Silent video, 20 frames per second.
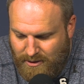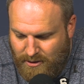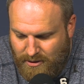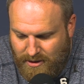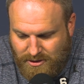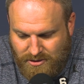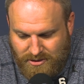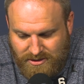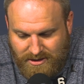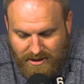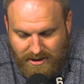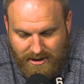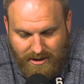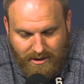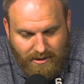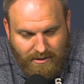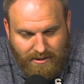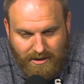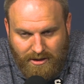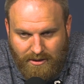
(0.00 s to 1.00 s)
you know, an interesting
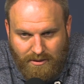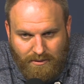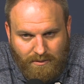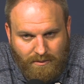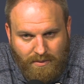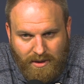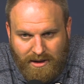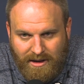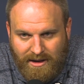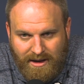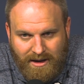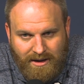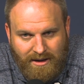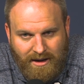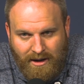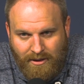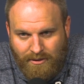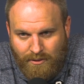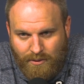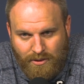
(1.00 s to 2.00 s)
year, you know, been in
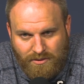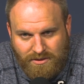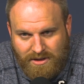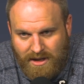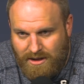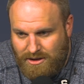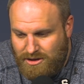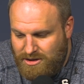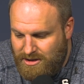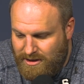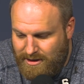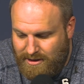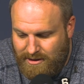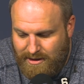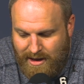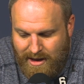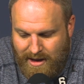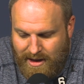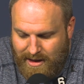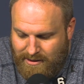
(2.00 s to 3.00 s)
and out of the rotation.
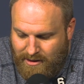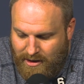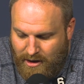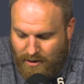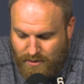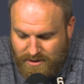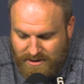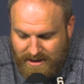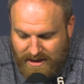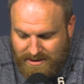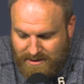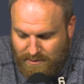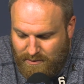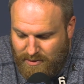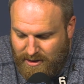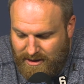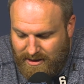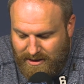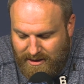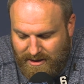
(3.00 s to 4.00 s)
There always hasn't
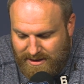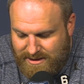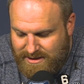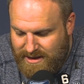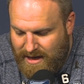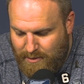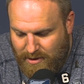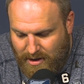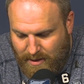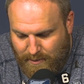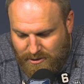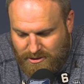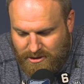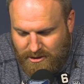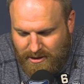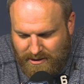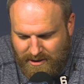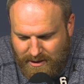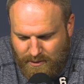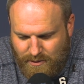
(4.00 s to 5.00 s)
been an assignment
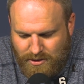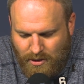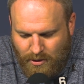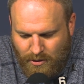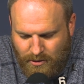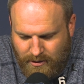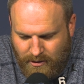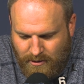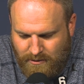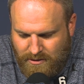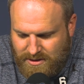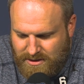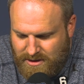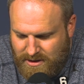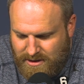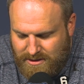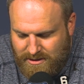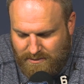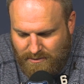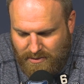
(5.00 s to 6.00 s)
opportunity. I think it was earlier in the
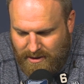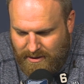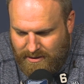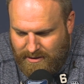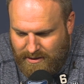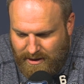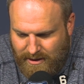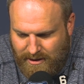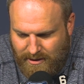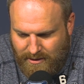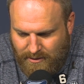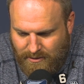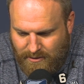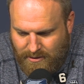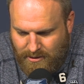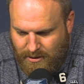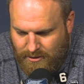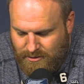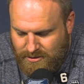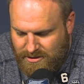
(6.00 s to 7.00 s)
season, but I think, you know,
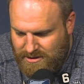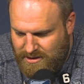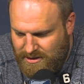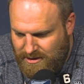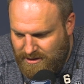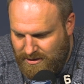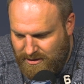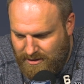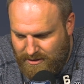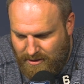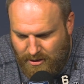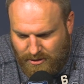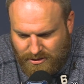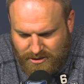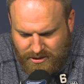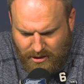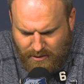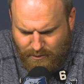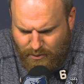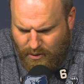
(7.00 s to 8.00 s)
close to
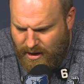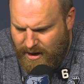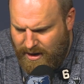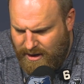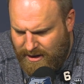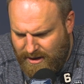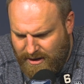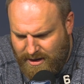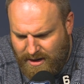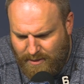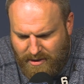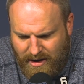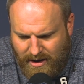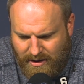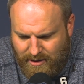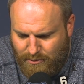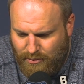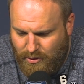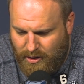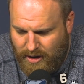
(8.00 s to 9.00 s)
All-Star break and coming out
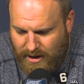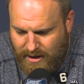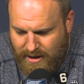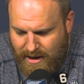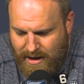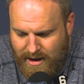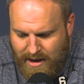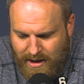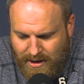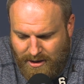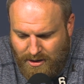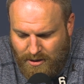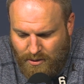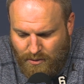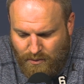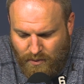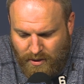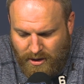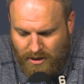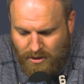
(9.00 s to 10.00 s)
of the break, you know,
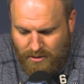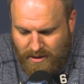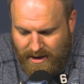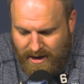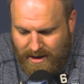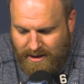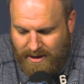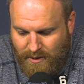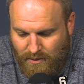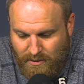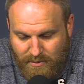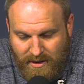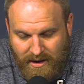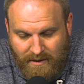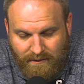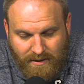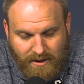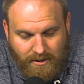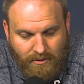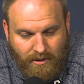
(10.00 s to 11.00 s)
we knew that he would
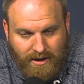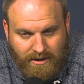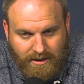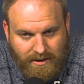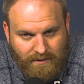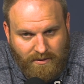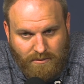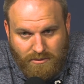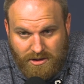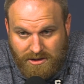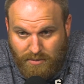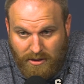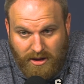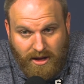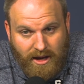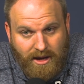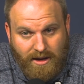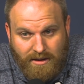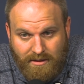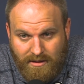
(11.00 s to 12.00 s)
benefit greatly from just
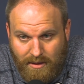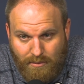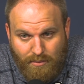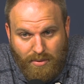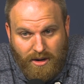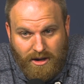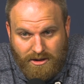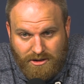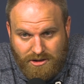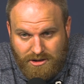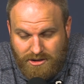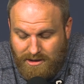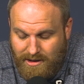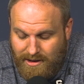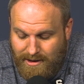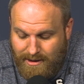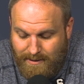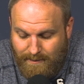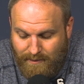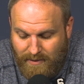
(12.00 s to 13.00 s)
playing a bunch.
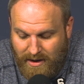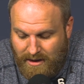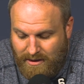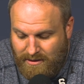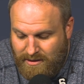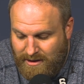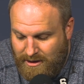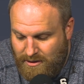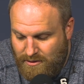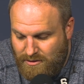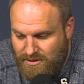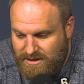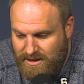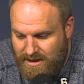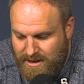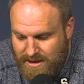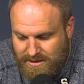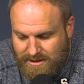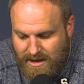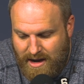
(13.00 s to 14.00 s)
And I think you
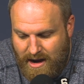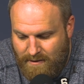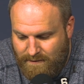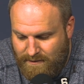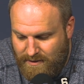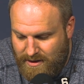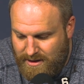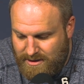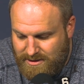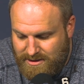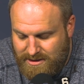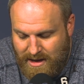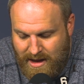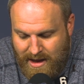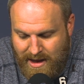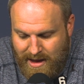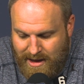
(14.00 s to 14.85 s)
see his confidence,